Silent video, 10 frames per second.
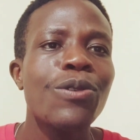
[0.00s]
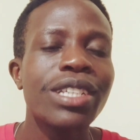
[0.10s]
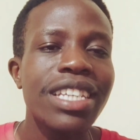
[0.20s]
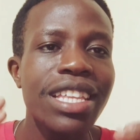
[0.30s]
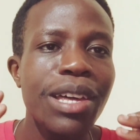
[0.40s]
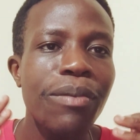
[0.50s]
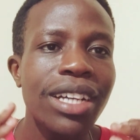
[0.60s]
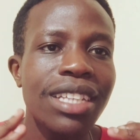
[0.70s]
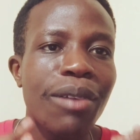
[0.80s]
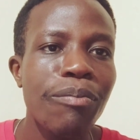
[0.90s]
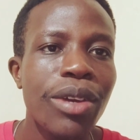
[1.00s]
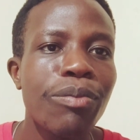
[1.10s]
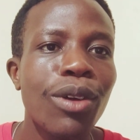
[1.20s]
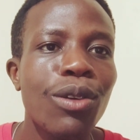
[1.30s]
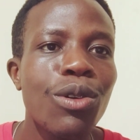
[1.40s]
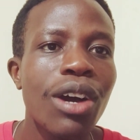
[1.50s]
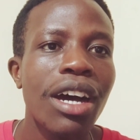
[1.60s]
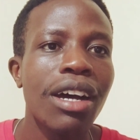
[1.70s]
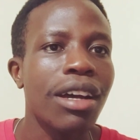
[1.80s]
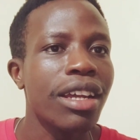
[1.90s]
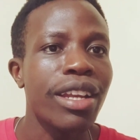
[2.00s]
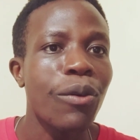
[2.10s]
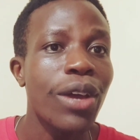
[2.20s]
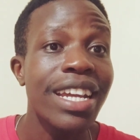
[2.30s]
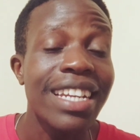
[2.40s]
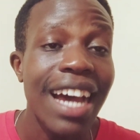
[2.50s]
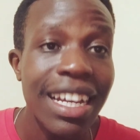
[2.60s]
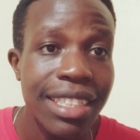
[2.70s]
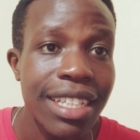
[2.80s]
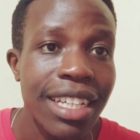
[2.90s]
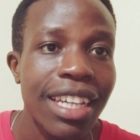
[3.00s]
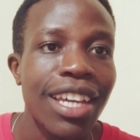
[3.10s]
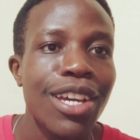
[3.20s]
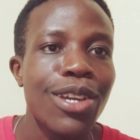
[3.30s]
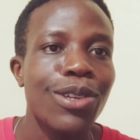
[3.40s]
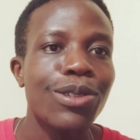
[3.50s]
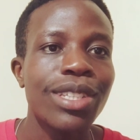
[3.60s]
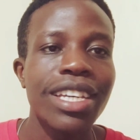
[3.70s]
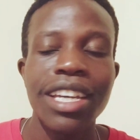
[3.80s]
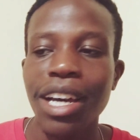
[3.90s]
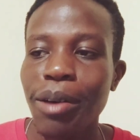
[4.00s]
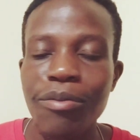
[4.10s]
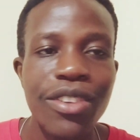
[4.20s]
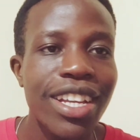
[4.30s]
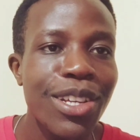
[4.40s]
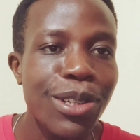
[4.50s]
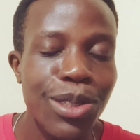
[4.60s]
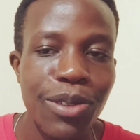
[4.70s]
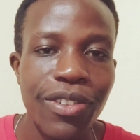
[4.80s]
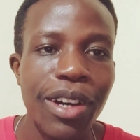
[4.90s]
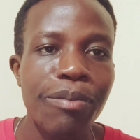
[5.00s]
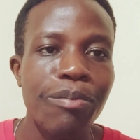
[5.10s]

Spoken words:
We see them as people who are, in a way, nasty. You see videos of